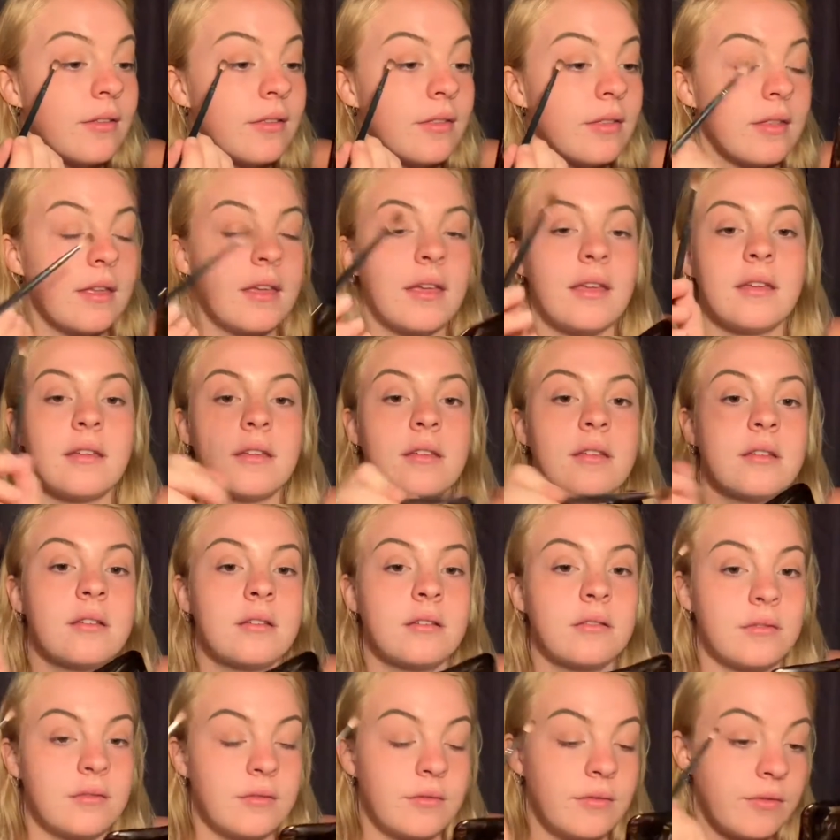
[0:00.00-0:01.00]
Like,
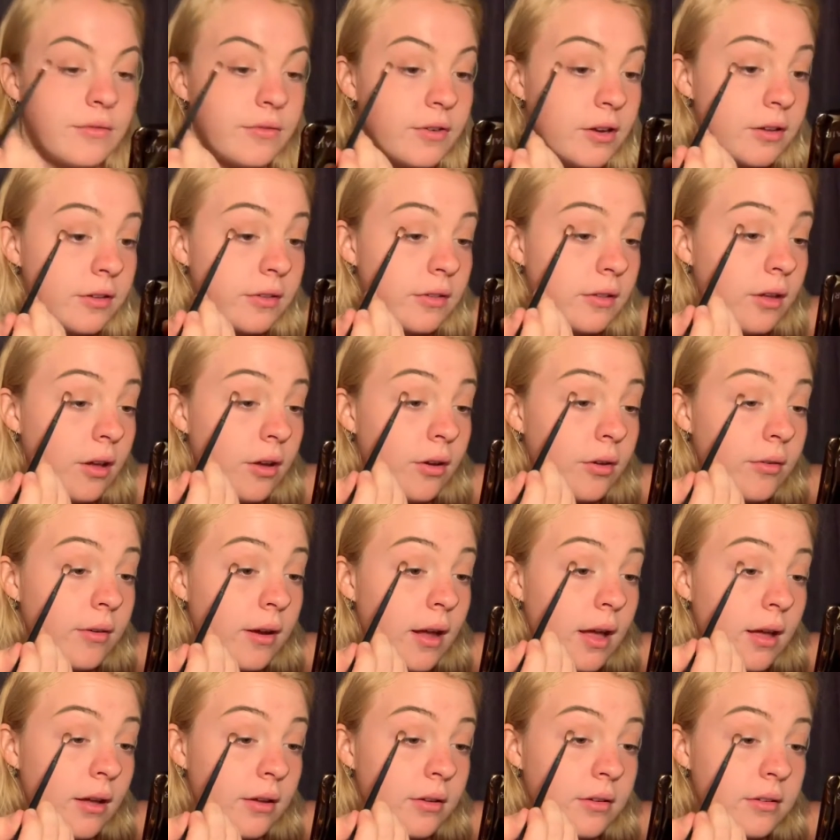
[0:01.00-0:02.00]
first go
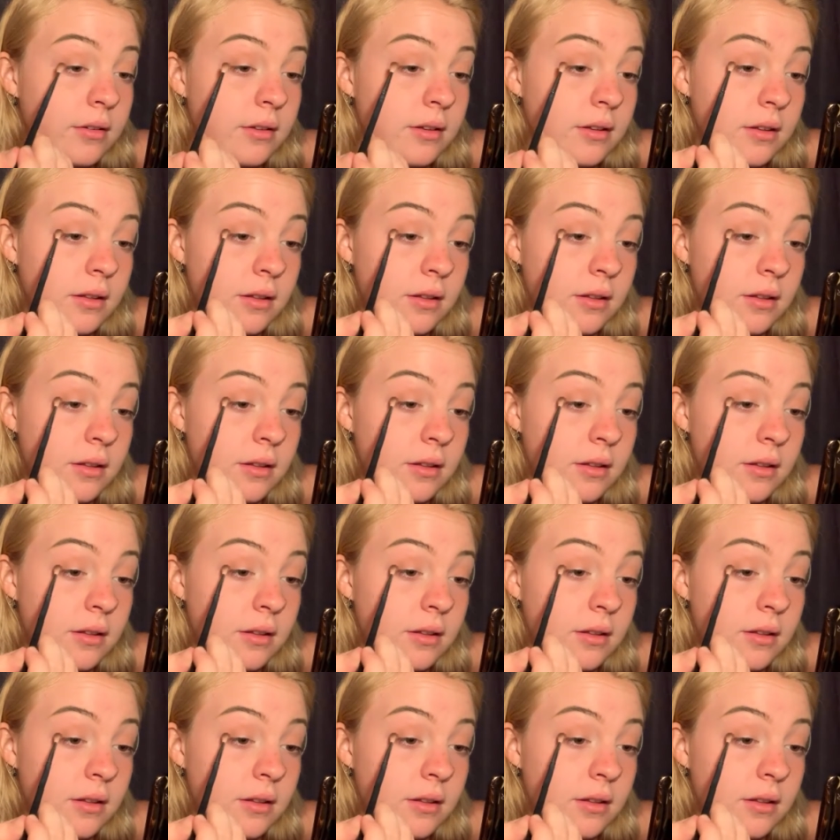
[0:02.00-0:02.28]
round,